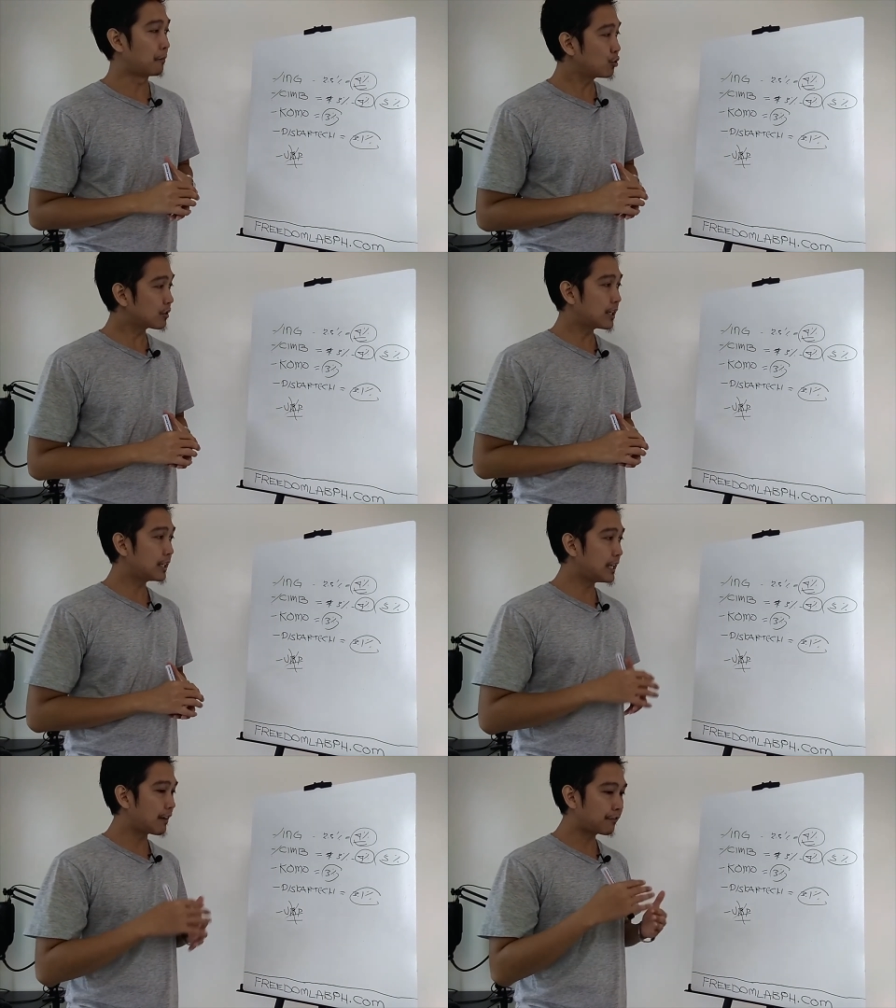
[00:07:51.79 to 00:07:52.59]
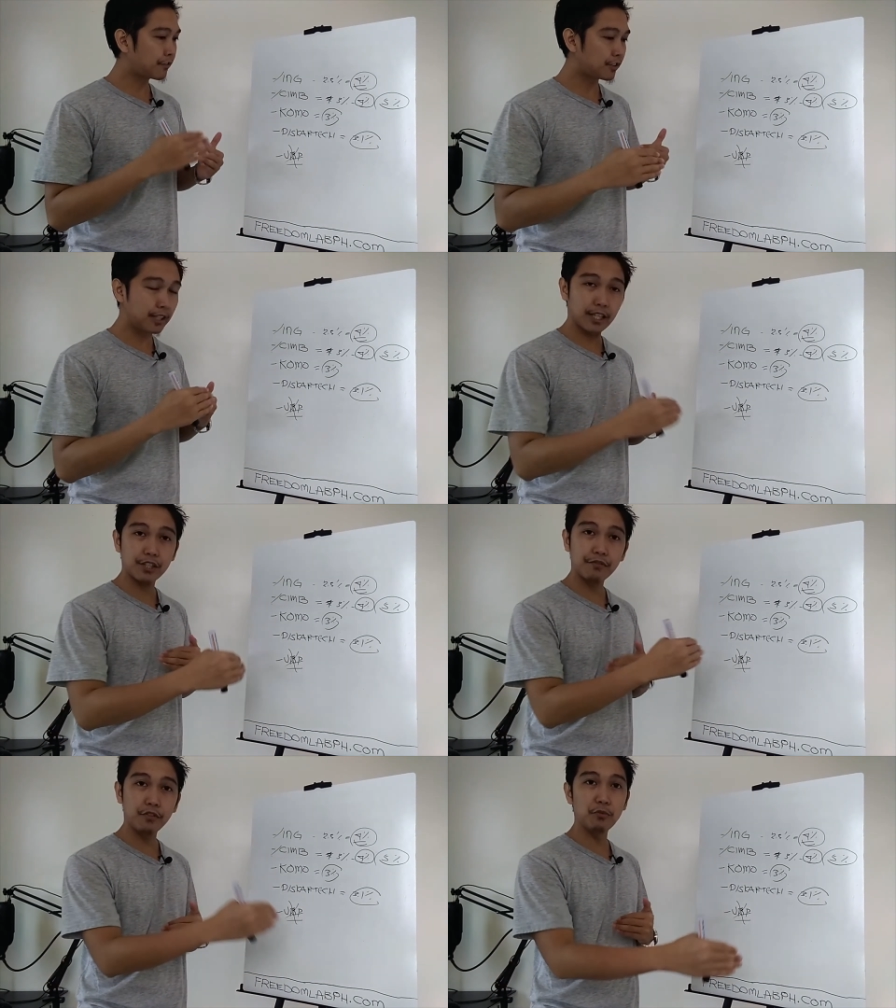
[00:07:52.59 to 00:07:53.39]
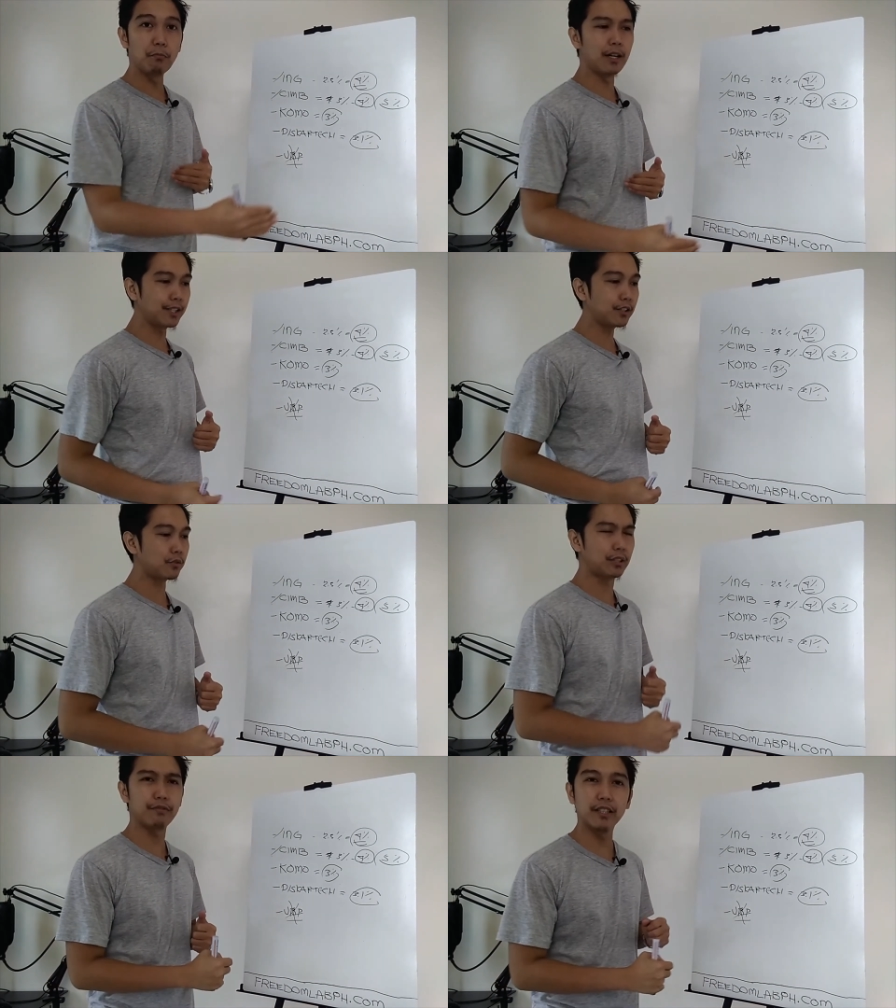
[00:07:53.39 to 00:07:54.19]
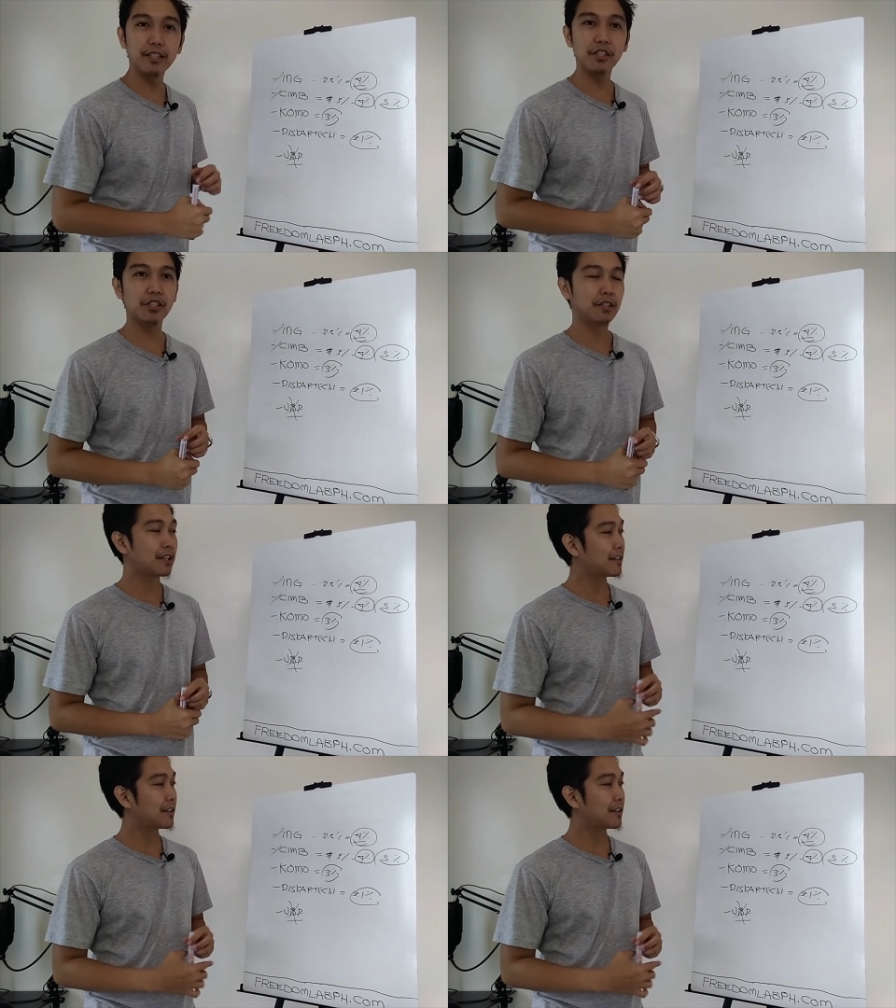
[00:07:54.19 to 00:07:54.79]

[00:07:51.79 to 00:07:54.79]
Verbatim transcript: most likely after the next few months or even years,